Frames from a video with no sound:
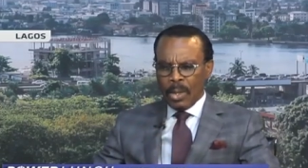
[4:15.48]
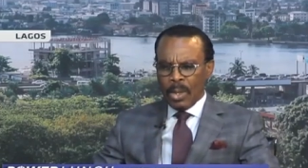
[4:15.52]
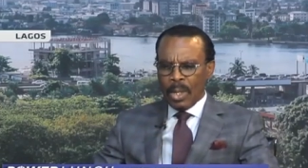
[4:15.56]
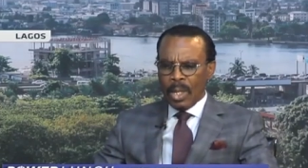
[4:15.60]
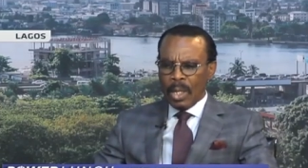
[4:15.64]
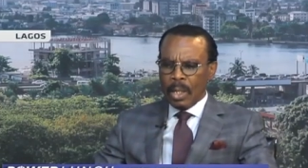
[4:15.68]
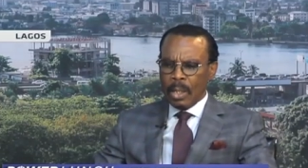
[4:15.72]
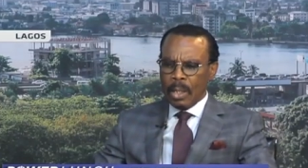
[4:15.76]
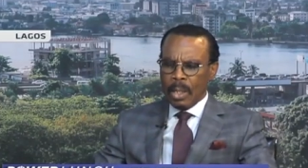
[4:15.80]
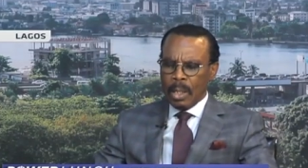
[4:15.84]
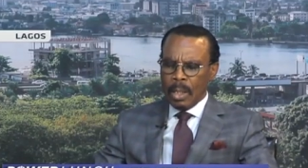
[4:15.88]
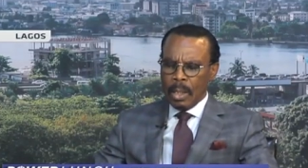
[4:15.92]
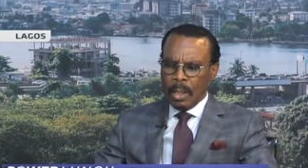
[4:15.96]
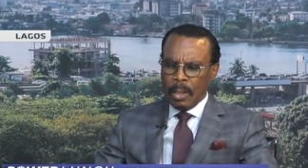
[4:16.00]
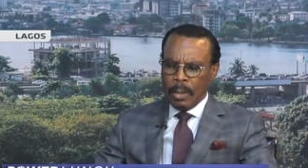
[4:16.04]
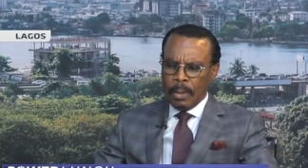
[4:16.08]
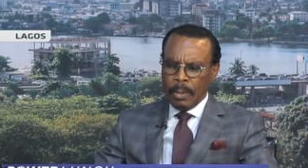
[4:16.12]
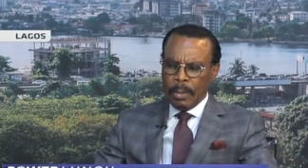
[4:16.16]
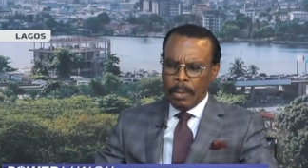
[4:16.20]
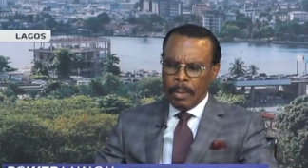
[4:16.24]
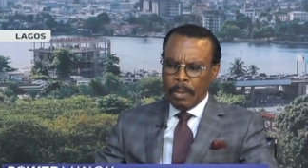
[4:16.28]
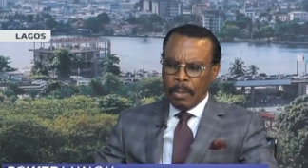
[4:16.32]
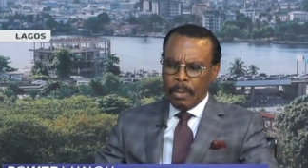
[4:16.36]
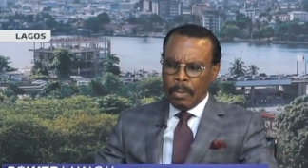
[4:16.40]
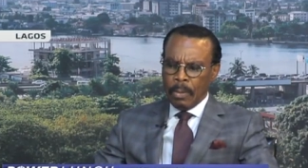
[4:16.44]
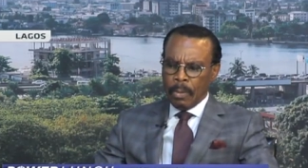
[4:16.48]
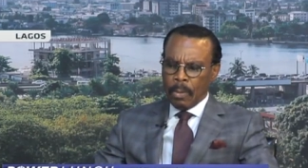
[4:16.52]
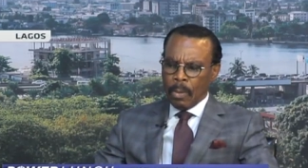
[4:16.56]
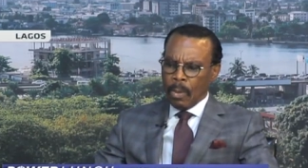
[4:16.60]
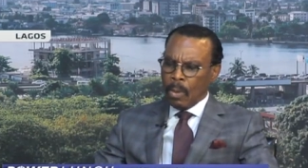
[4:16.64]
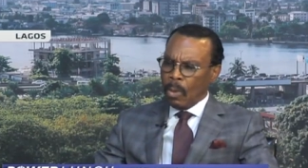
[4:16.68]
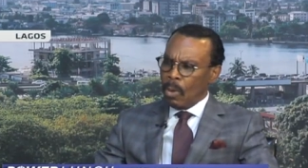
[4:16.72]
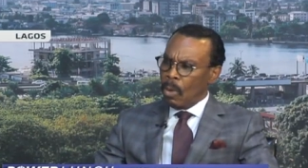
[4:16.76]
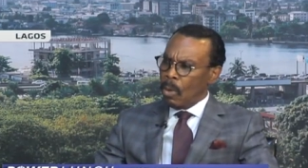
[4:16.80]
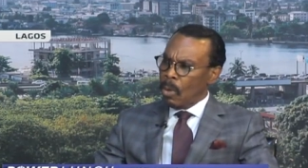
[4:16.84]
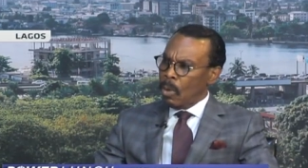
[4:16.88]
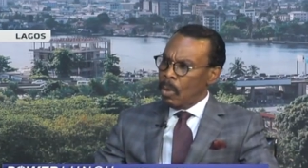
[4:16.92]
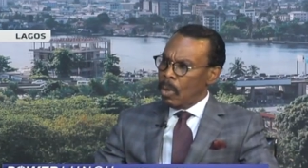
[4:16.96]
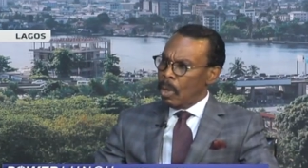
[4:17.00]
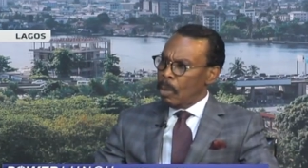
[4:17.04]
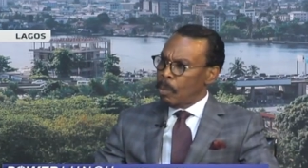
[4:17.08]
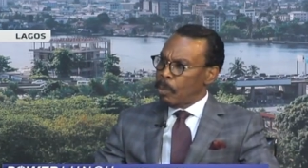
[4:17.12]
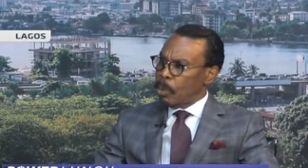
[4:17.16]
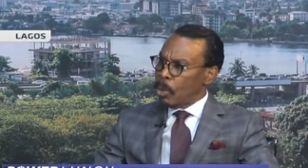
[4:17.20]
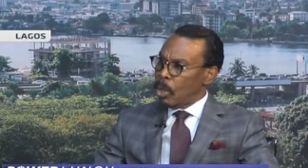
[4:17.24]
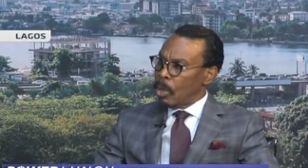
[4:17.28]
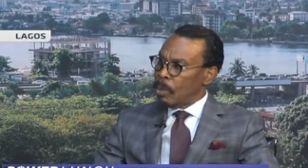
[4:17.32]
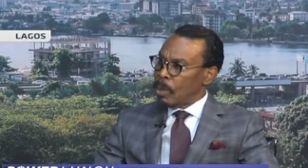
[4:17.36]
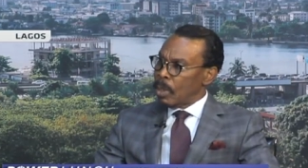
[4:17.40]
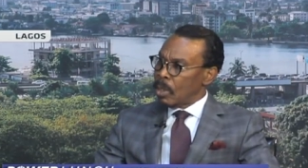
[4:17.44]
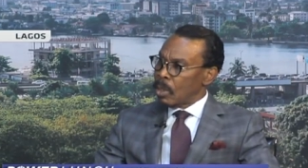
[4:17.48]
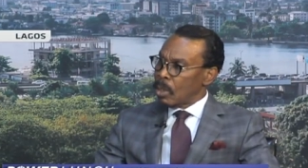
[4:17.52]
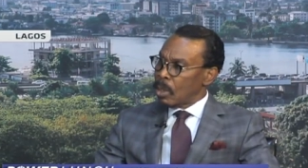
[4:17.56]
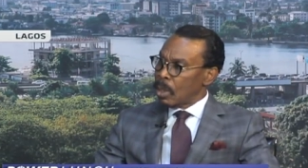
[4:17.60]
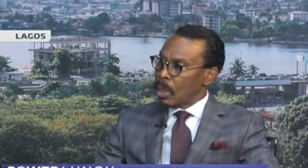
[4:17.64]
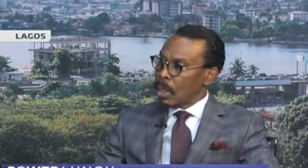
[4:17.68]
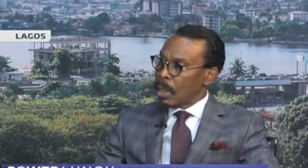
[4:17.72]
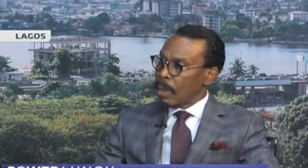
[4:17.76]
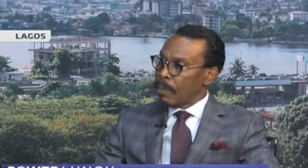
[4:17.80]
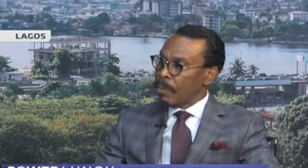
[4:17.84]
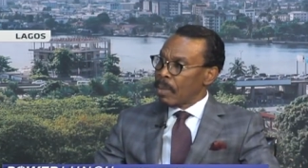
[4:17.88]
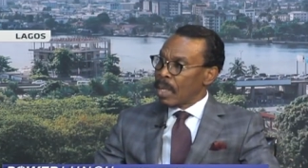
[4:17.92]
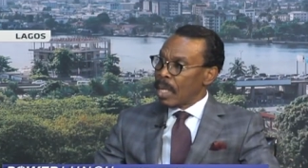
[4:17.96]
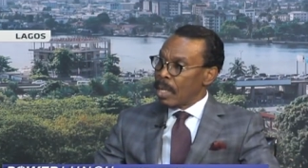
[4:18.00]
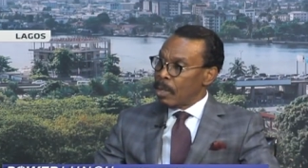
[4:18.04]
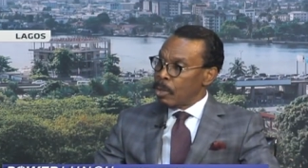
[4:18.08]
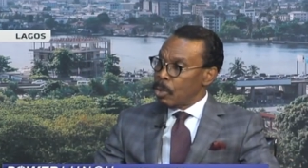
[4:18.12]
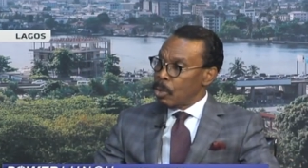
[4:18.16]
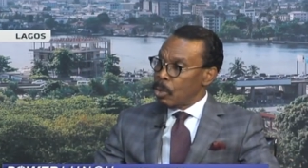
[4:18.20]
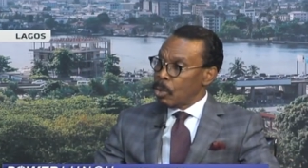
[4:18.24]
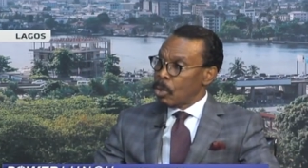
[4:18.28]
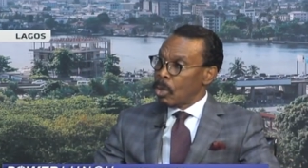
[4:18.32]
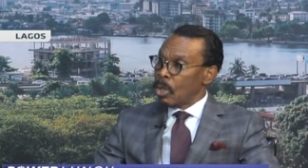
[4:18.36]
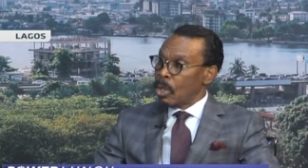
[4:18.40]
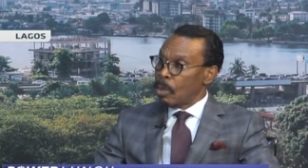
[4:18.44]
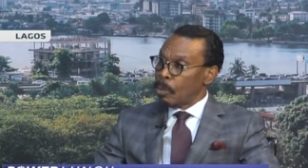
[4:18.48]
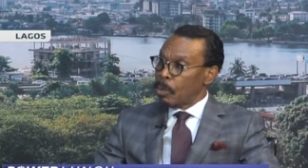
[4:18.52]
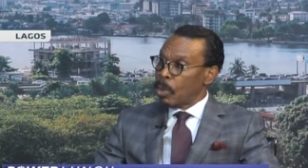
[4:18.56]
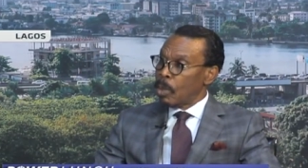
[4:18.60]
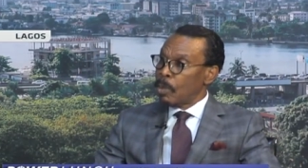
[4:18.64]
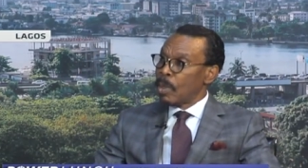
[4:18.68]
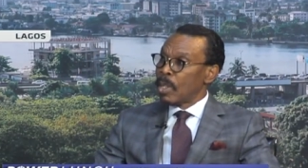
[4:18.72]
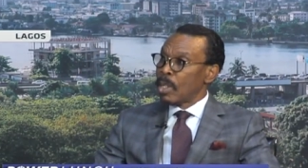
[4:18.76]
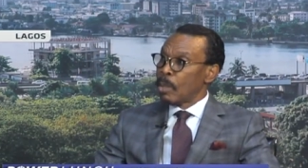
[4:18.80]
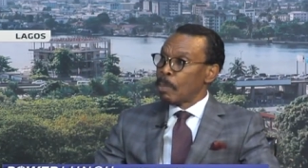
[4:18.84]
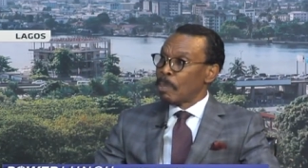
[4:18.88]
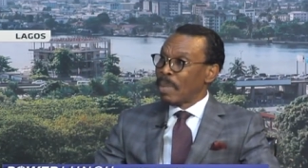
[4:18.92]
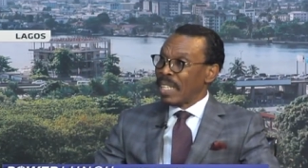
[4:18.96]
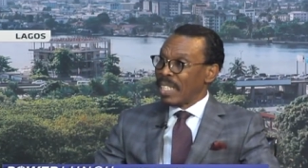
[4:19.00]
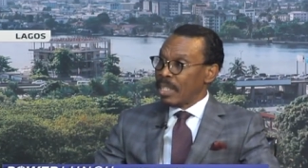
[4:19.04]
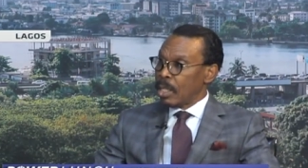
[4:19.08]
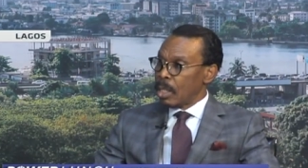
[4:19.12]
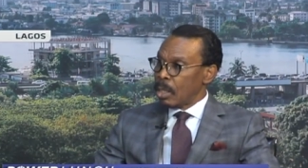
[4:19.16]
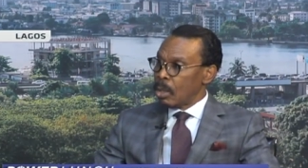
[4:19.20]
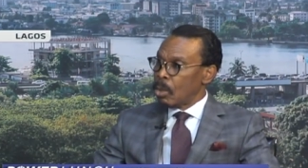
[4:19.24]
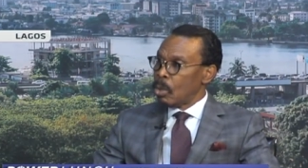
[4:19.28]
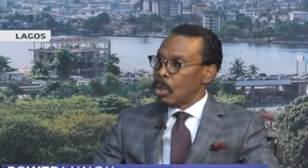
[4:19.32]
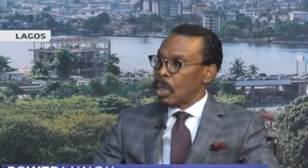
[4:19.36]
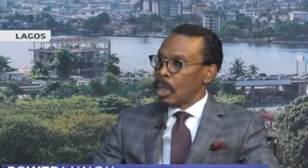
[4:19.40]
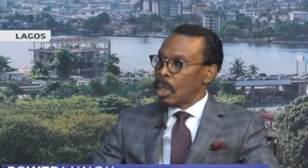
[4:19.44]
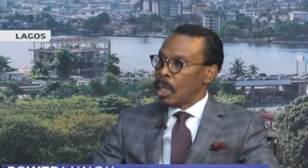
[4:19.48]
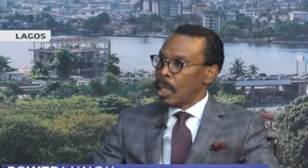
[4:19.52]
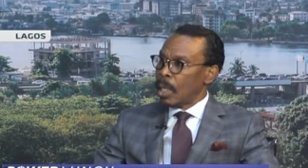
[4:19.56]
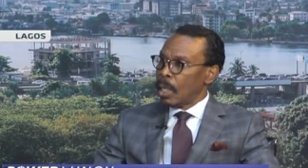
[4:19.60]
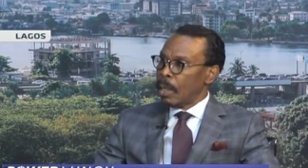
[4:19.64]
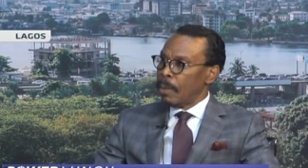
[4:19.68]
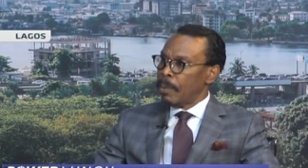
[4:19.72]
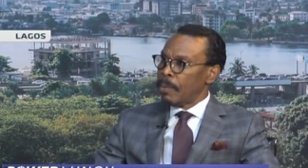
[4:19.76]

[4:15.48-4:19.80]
I think unemployment and youth unemployment in particular